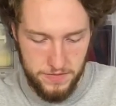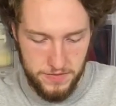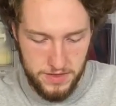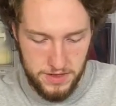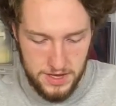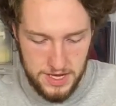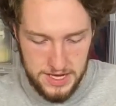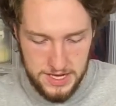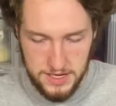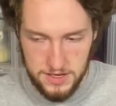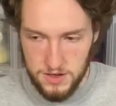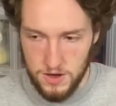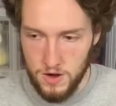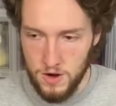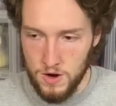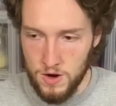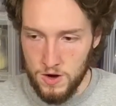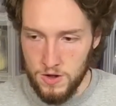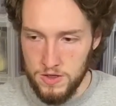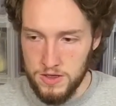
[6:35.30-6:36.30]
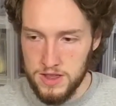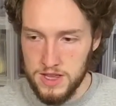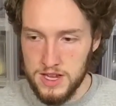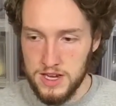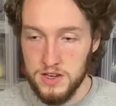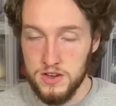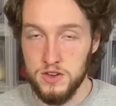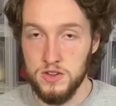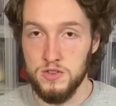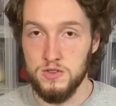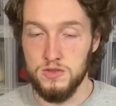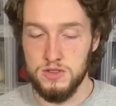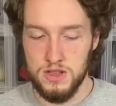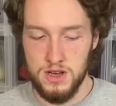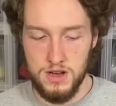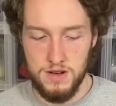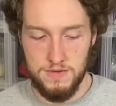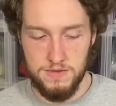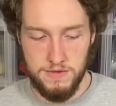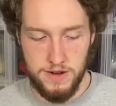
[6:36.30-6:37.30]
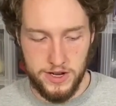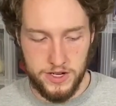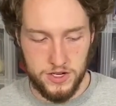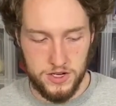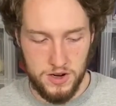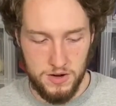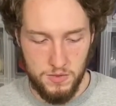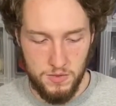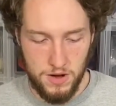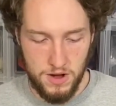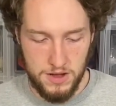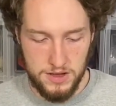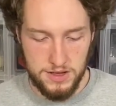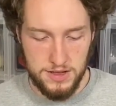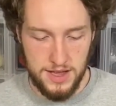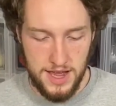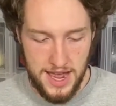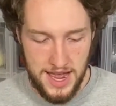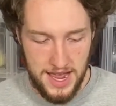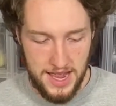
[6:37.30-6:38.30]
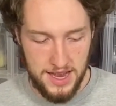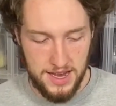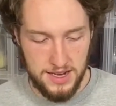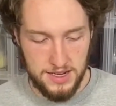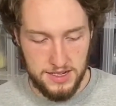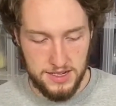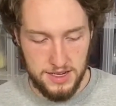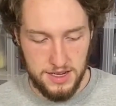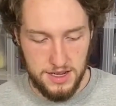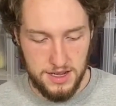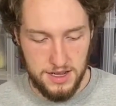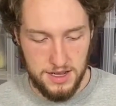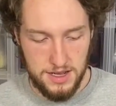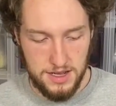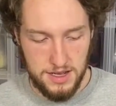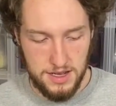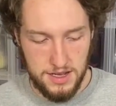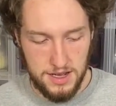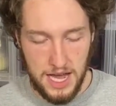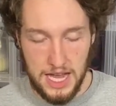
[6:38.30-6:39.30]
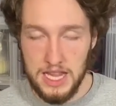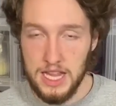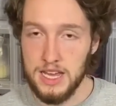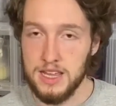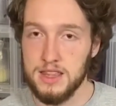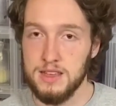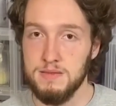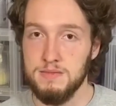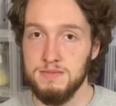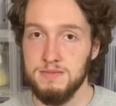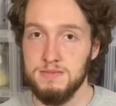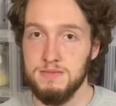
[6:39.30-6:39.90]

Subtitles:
these are the New Love Retro ones, and I like them.